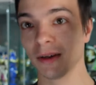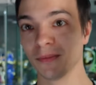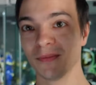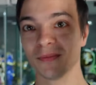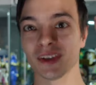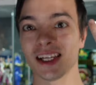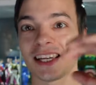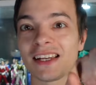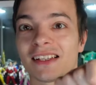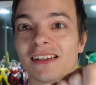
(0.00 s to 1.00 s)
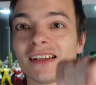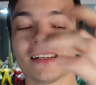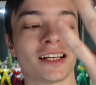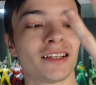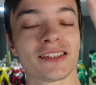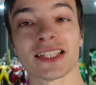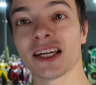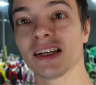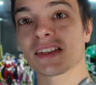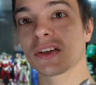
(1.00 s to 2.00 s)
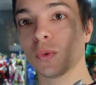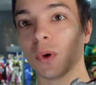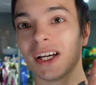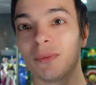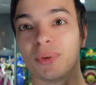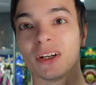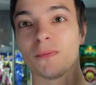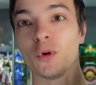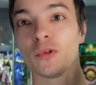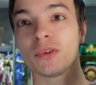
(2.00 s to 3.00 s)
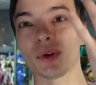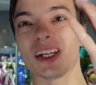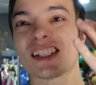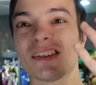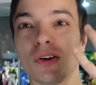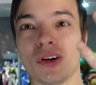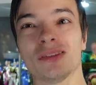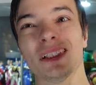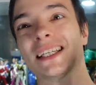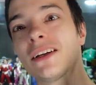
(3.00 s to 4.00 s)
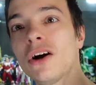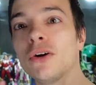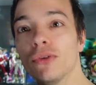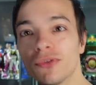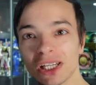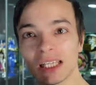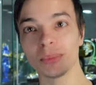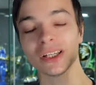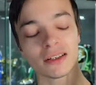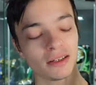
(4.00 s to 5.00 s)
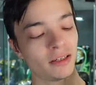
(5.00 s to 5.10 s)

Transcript: um, like like I was saying, it's quite a big morpher, but it's not like overly big.